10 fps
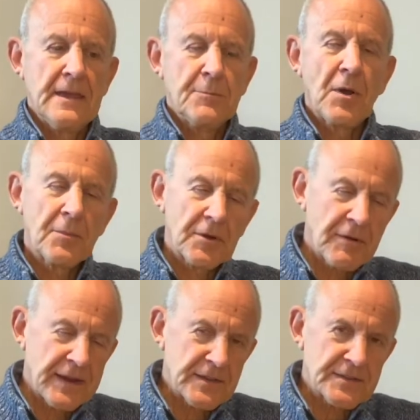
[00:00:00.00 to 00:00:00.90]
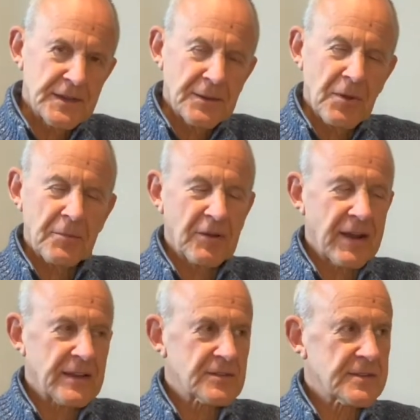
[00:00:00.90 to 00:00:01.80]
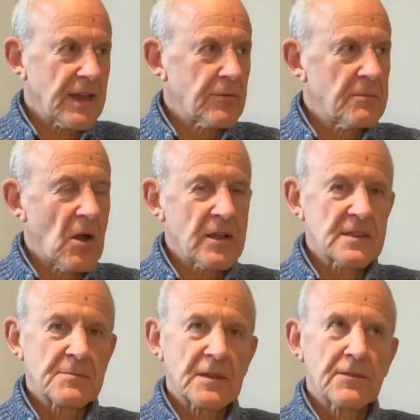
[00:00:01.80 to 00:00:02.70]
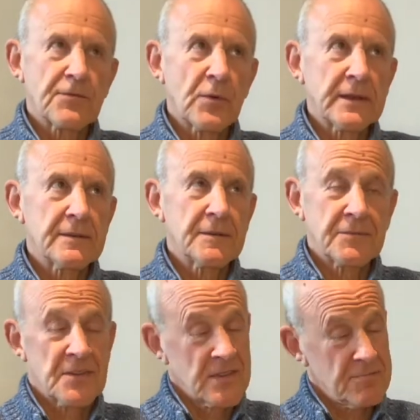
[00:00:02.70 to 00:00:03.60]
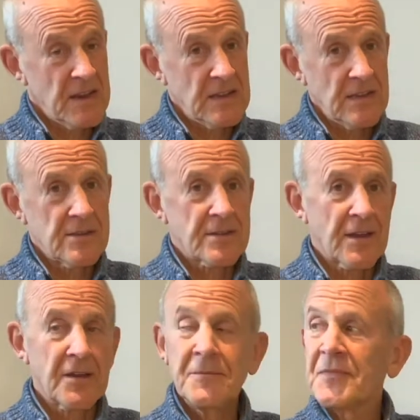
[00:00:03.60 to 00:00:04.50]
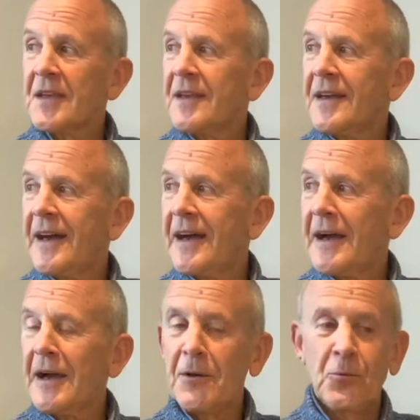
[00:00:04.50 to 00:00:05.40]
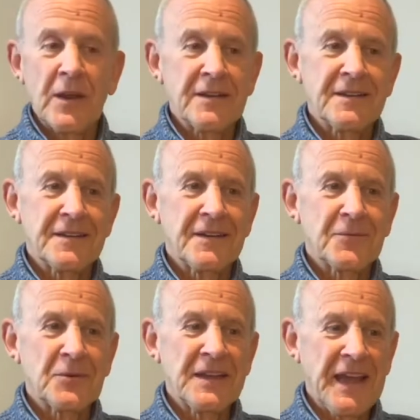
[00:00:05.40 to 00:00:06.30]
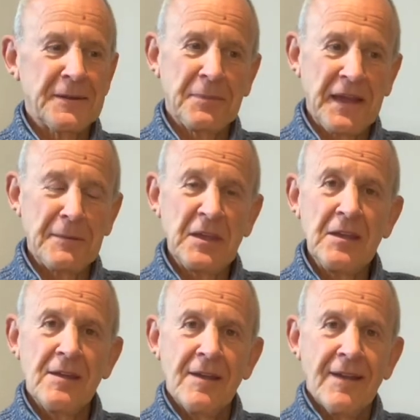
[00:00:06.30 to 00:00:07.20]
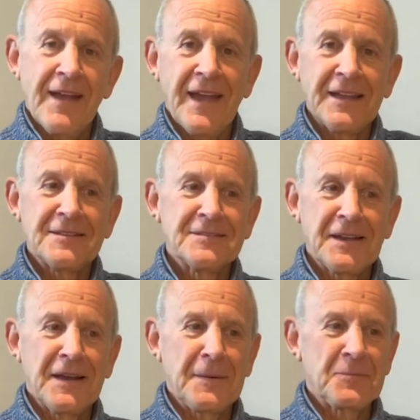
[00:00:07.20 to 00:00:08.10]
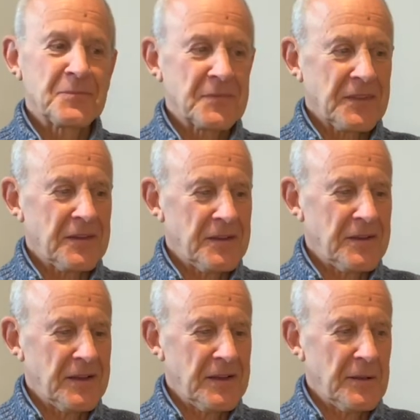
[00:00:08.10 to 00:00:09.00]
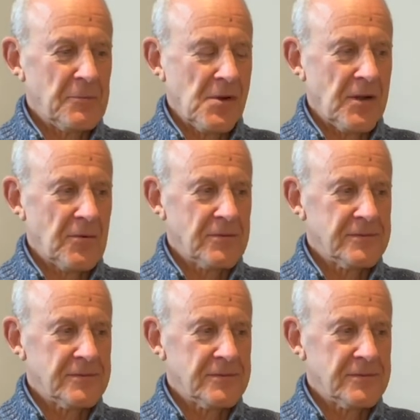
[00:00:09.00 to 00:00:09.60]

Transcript: Pomegranate. Pomegranate reminds me of when, this is many years ago, when we had a baby, and my